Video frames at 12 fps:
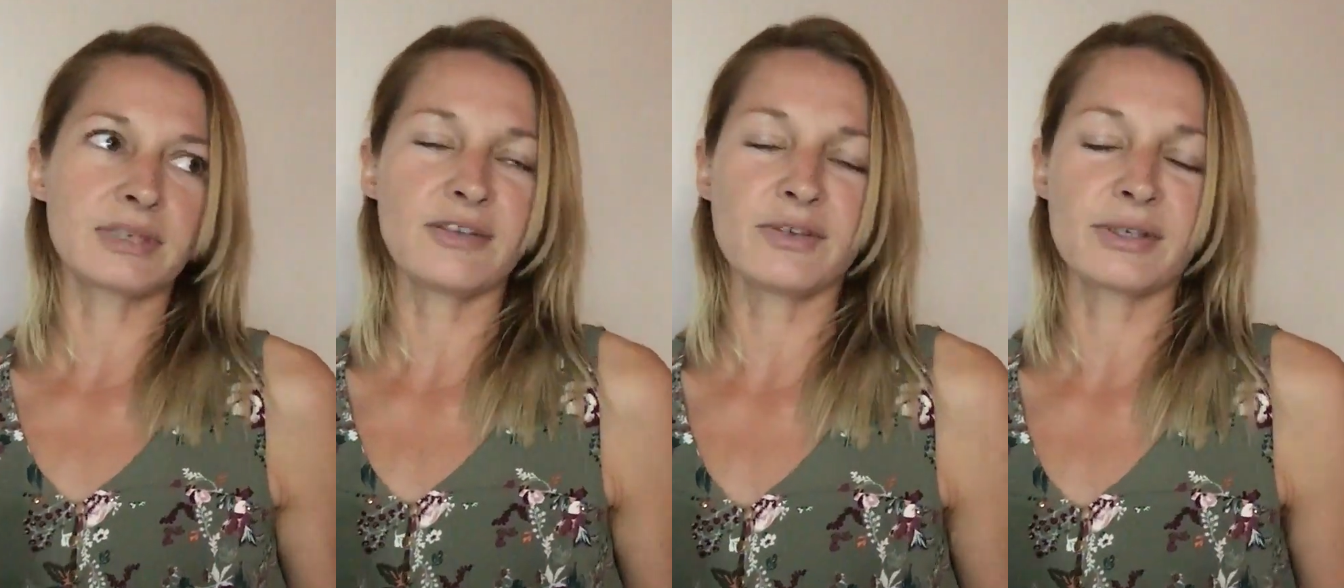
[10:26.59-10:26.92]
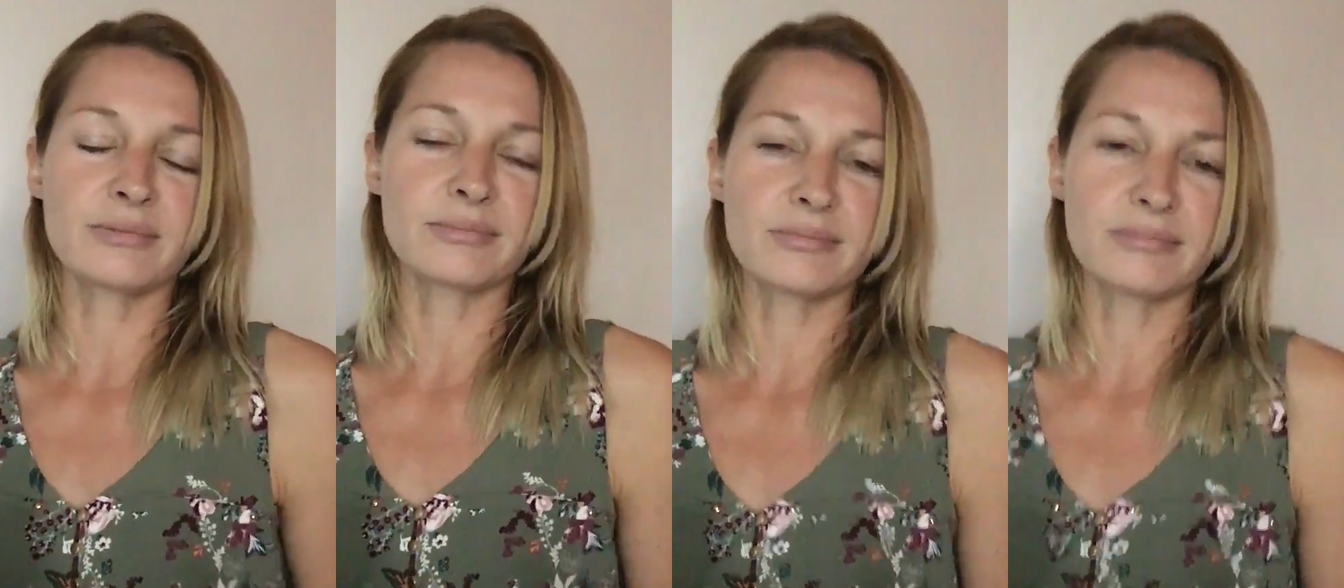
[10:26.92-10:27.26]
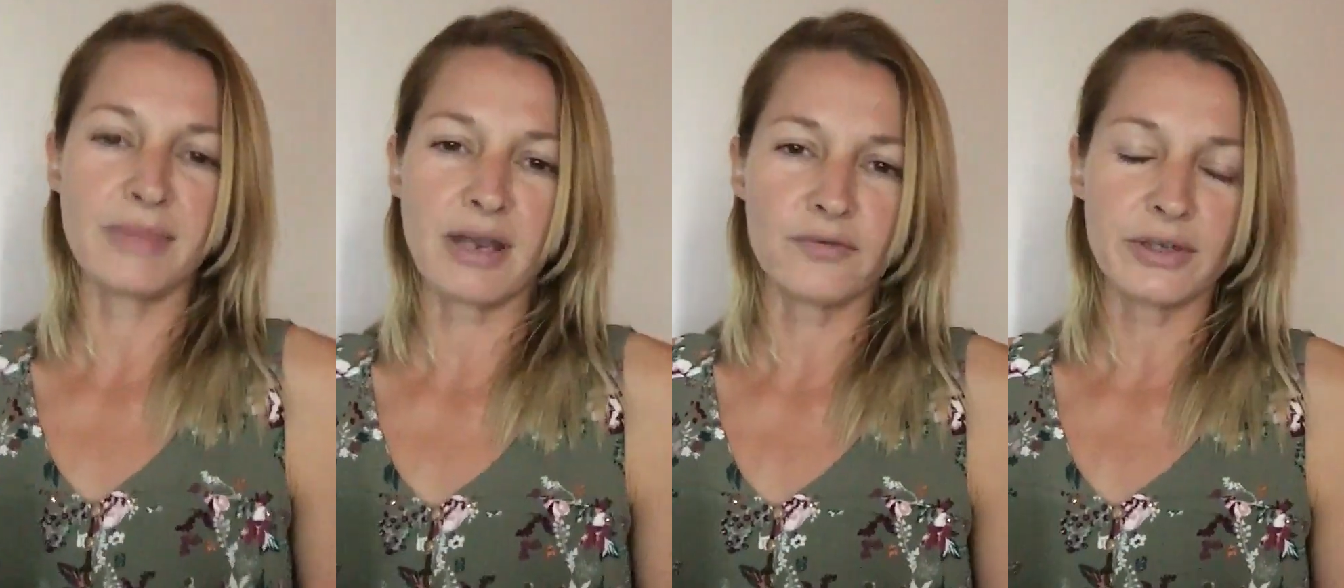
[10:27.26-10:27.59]
even
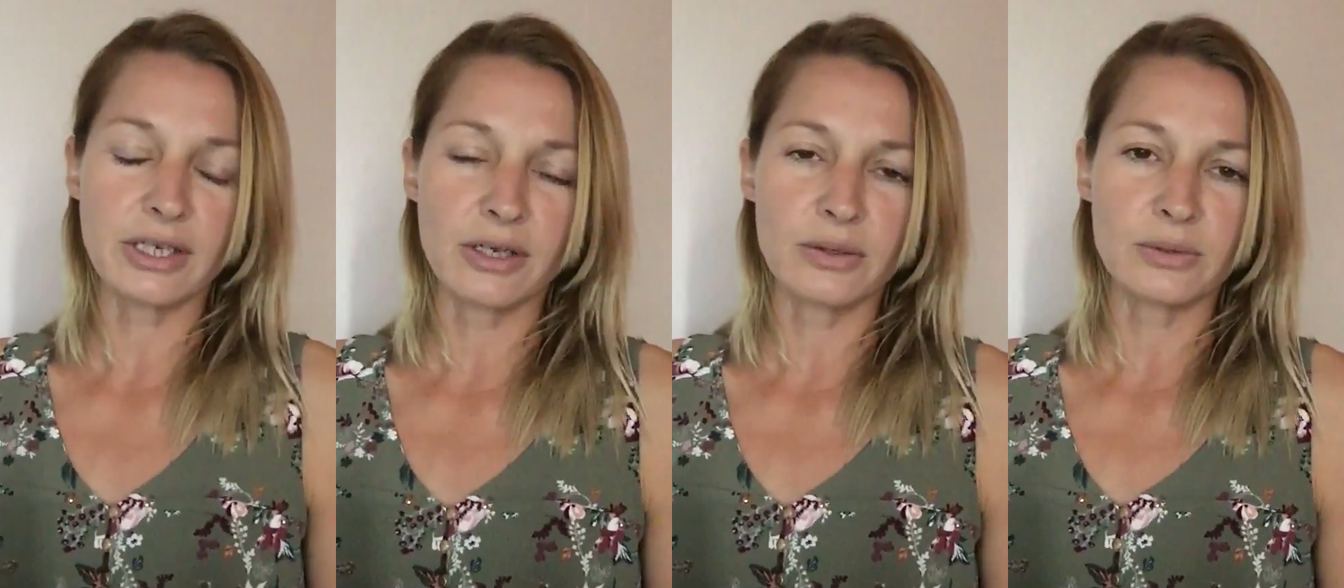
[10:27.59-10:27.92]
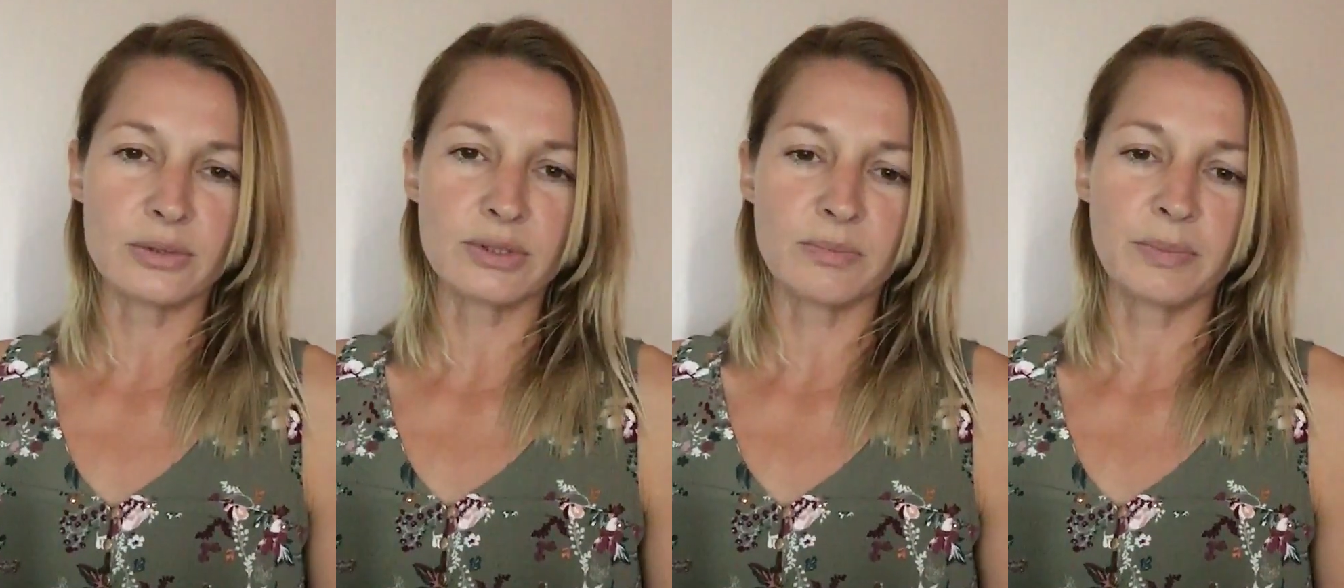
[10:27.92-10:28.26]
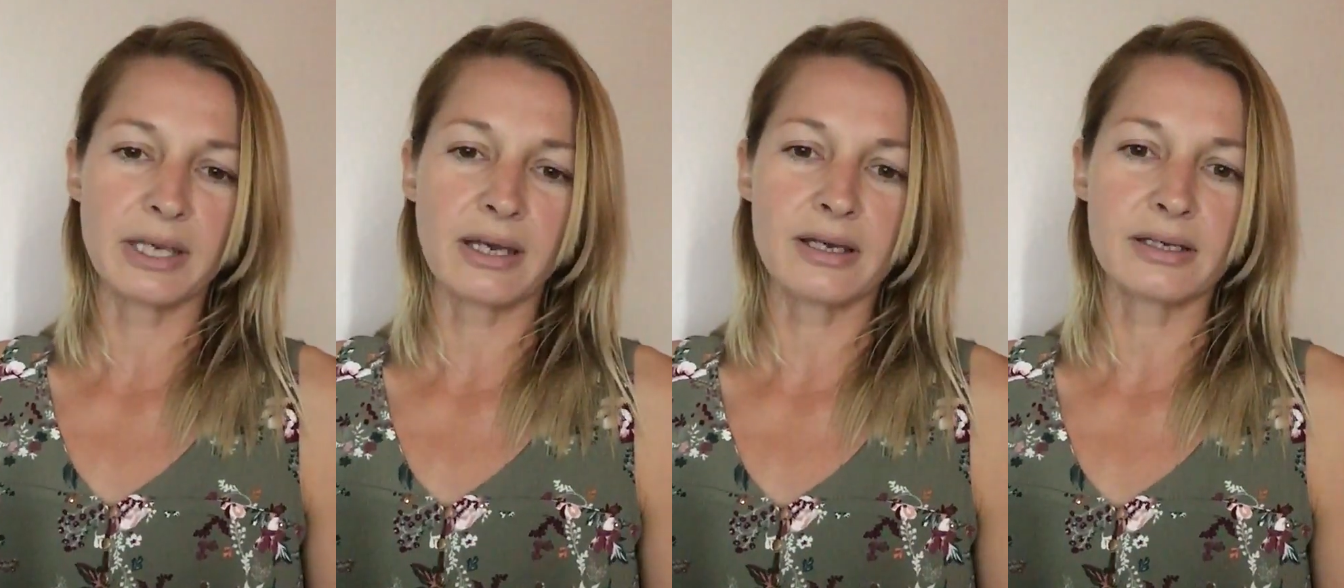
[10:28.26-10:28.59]
made videos
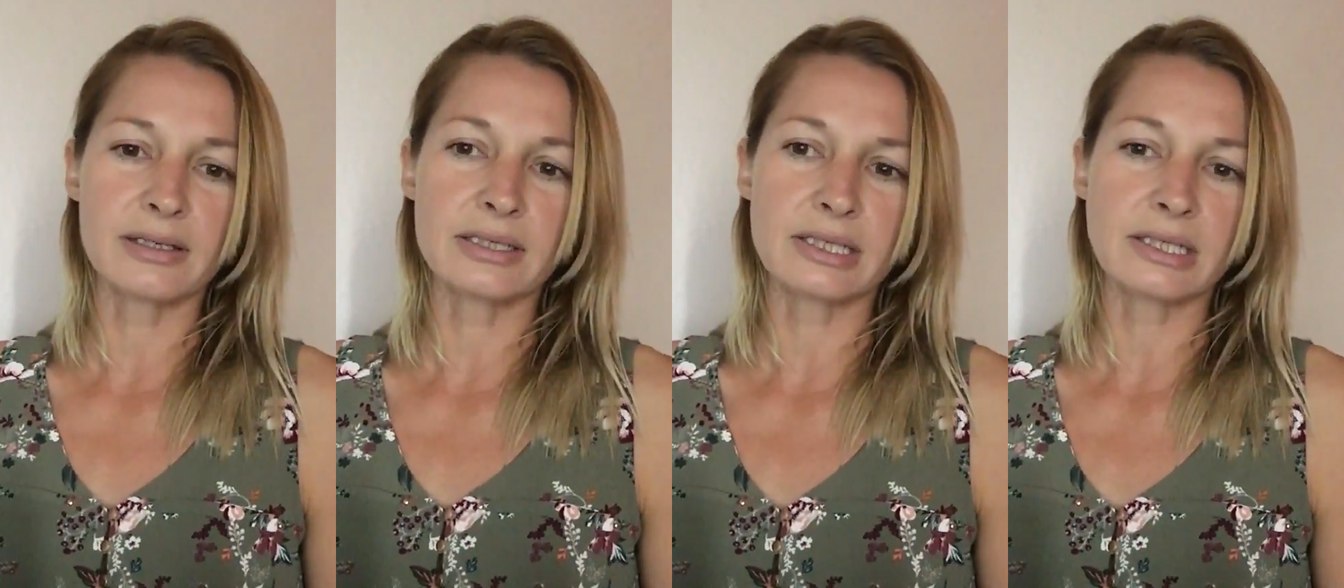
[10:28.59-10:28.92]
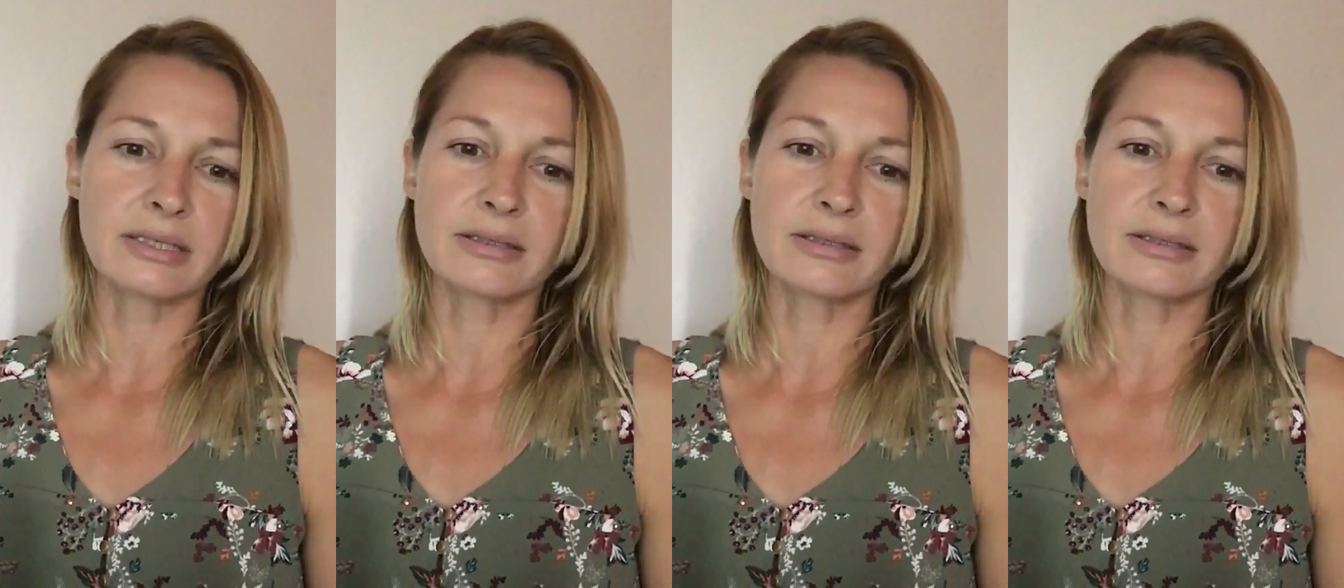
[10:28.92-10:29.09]
because